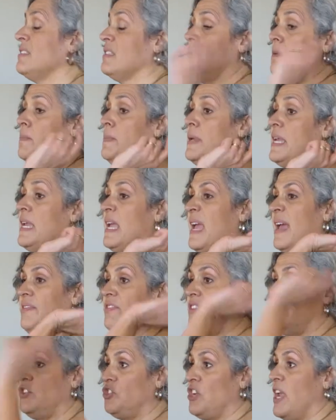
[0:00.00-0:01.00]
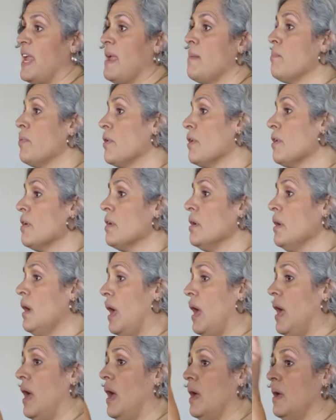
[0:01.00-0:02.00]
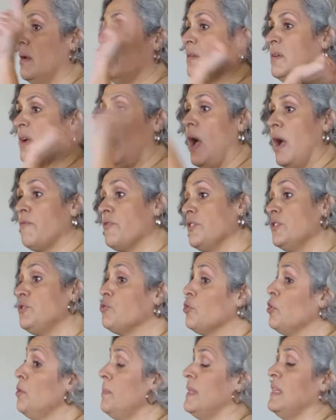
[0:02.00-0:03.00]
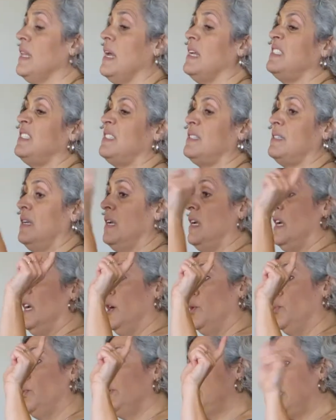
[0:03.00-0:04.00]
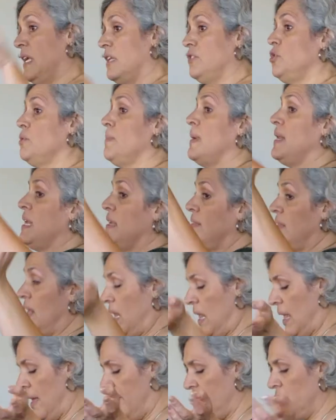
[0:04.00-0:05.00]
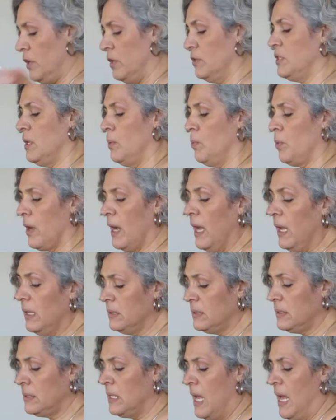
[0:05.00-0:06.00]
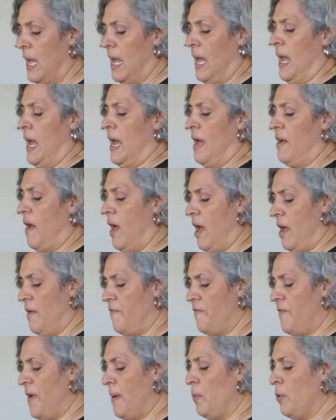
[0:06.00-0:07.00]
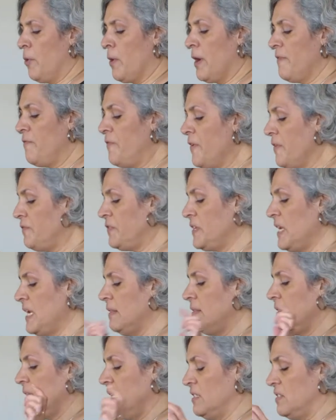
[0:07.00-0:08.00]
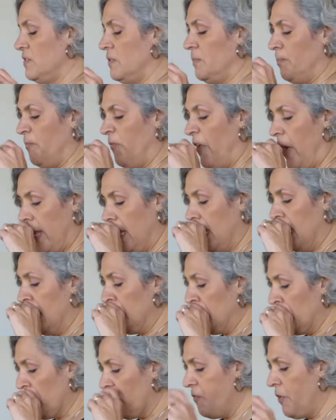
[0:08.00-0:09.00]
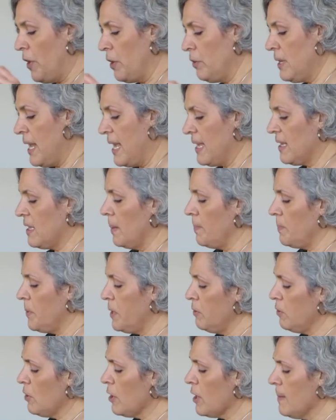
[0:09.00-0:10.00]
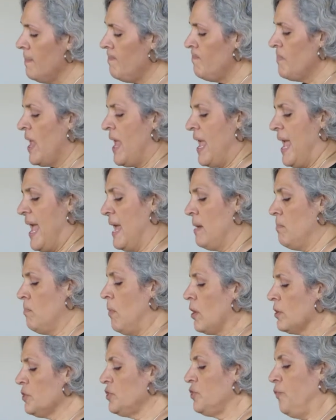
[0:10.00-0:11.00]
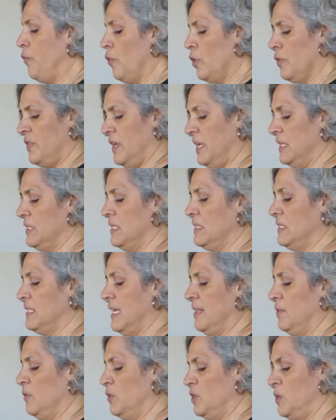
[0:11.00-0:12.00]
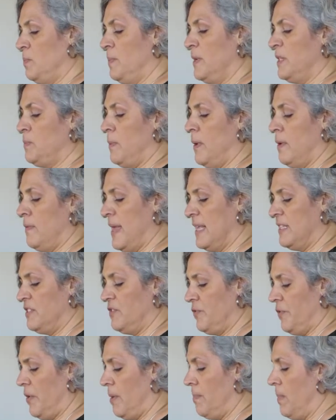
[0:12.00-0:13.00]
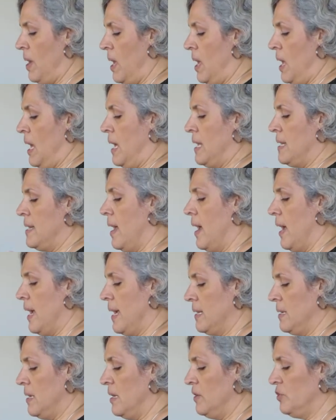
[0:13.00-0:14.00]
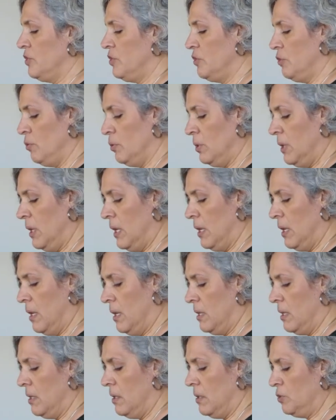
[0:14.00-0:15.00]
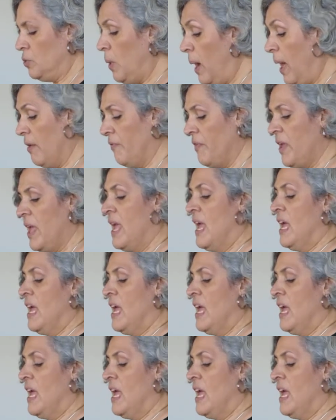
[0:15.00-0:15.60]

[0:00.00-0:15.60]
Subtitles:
it's going to be at the Chamber conference room, unless we sell too many, and then I'll have to go somewhere else. February 15th is via your phone and computer, and March 4th is in San Luis Obispo, and that's from 9 to 12.